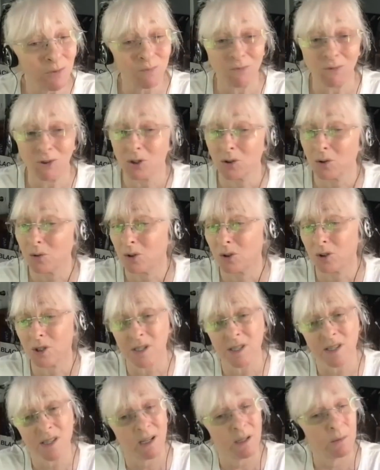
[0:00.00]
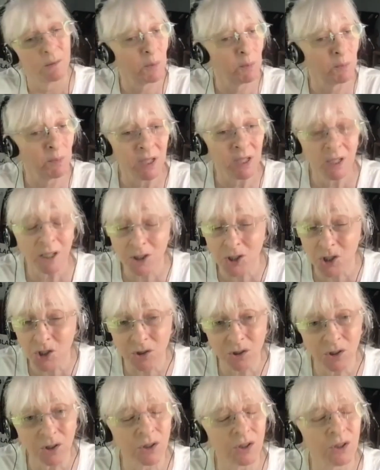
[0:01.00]
you can set up a
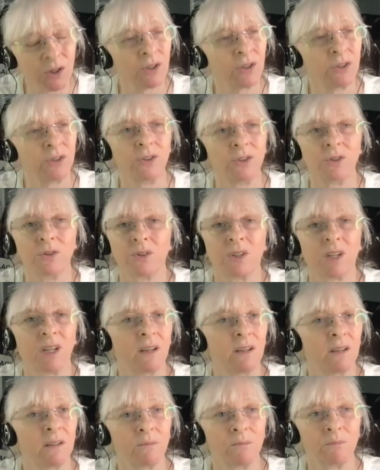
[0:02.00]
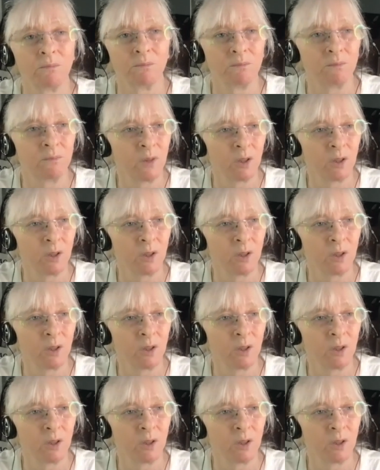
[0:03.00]
picture, you can,